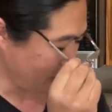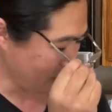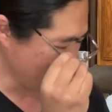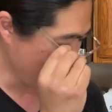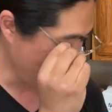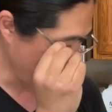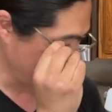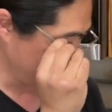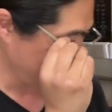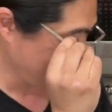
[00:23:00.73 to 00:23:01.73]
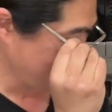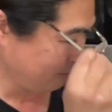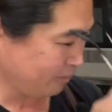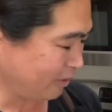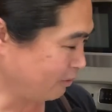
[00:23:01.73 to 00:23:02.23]
as well
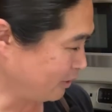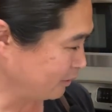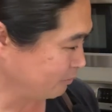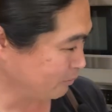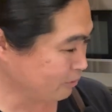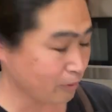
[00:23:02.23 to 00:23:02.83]
all right mr